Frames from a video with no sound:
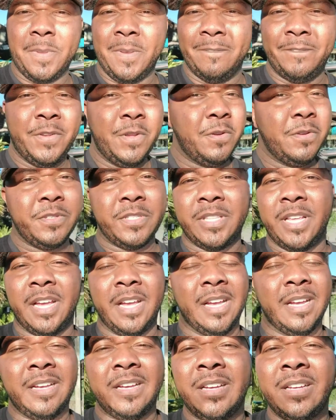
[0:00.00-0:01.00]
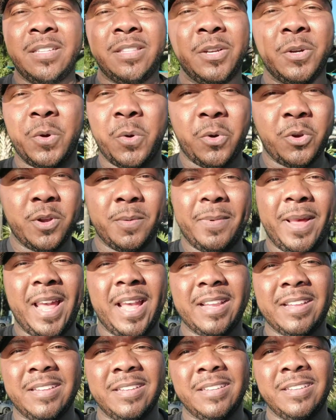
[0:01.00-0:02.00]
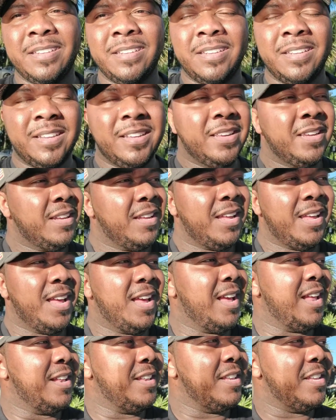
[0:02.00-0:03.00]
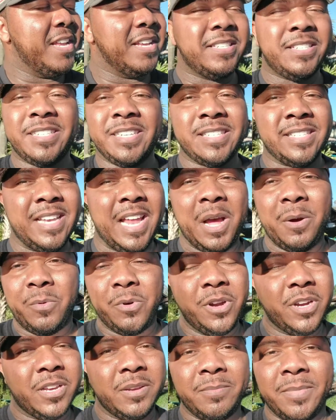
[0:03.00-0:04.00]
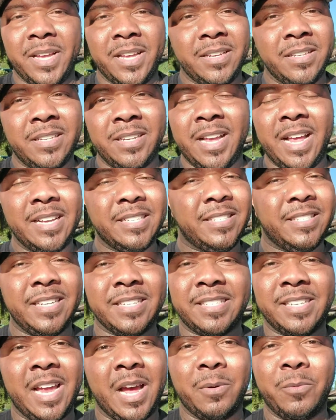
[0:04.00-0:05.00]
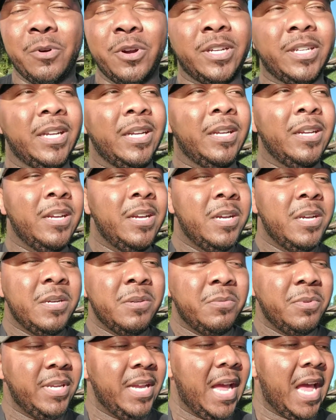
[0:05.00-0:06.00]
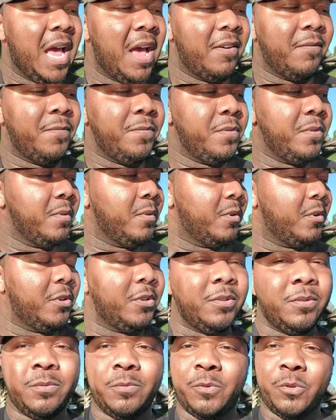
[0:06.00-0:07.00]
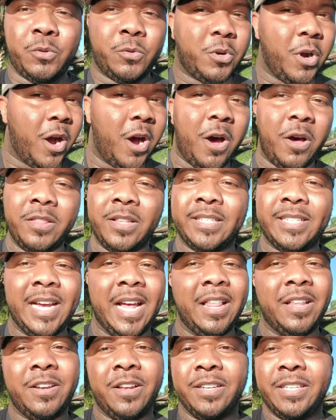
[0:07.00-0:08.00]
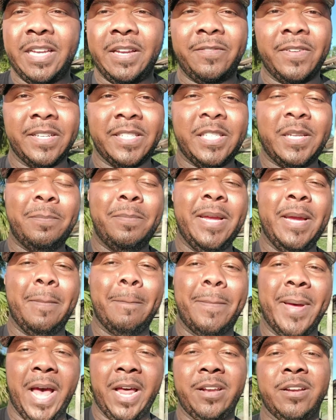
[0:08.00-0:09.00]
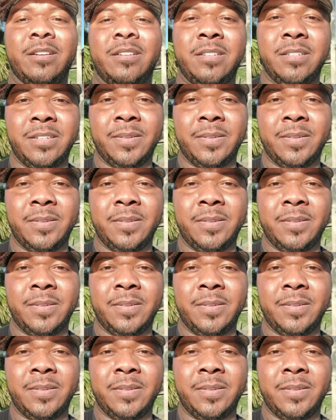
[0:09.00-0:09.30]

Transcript: confuse the, the quarterback, and it's just not working, man. It's just not working. We have all the talent on defense to be better.